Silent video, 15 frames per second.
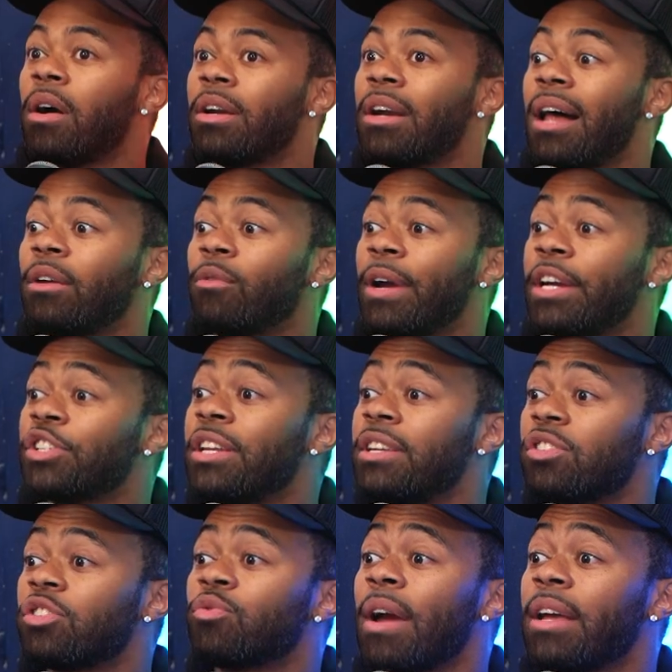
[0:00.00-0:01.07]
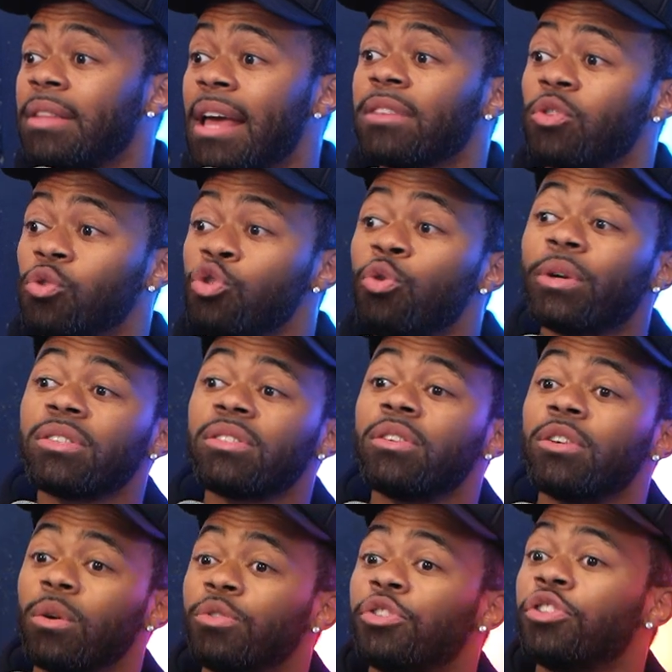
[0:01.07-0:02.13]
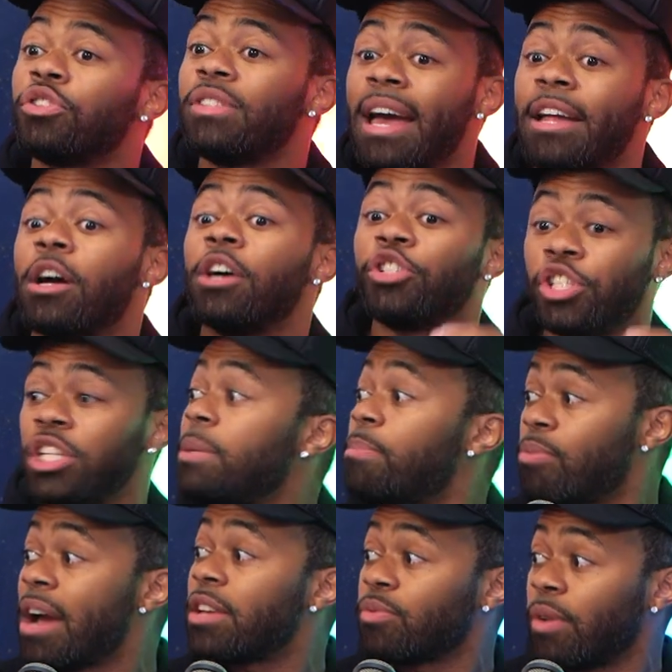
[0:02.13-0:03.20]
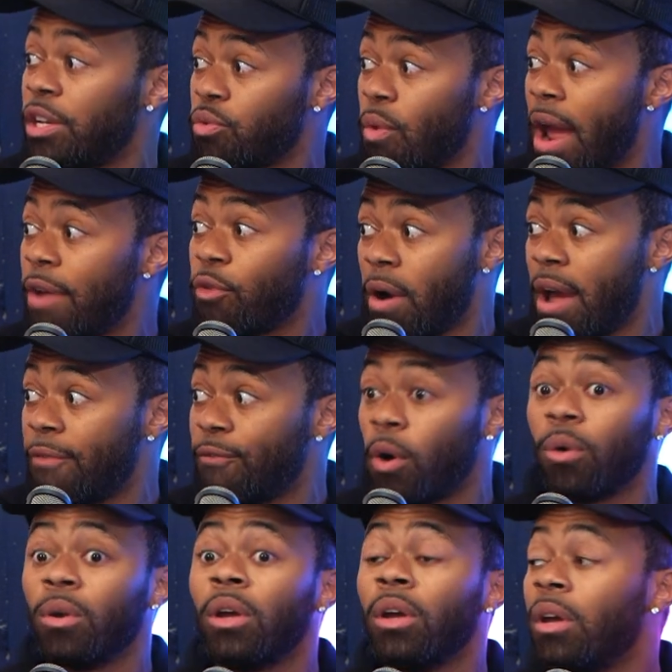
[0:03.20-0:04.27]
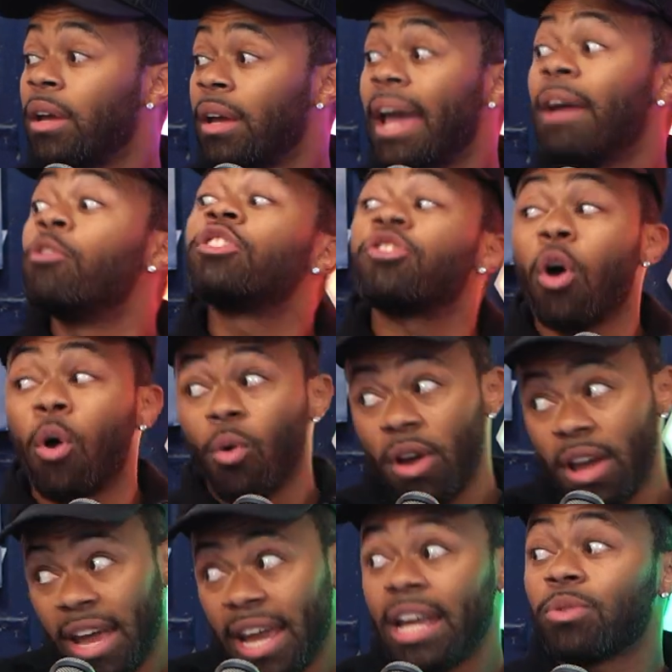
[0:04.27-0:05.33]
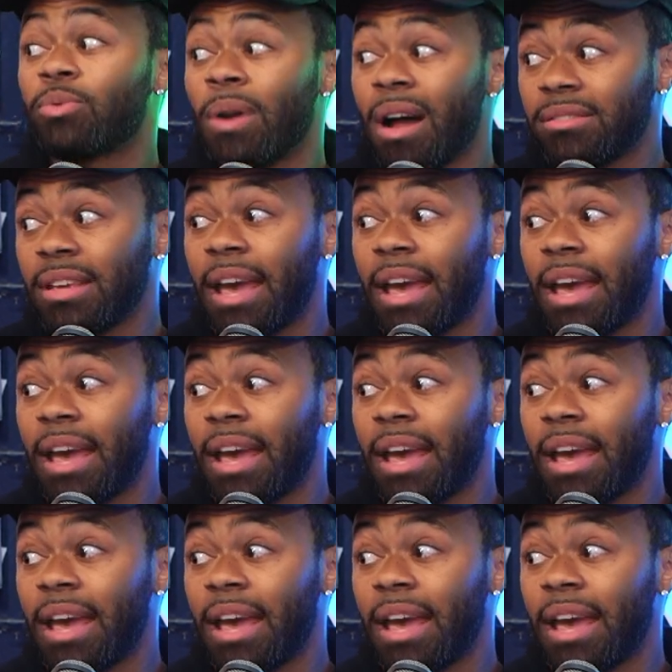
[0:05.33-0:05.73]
the hundred dollar range. And this is right. That's you would consider those that a cheap price range, right? Mm-hmm. For a headphone. it depends. So here's what i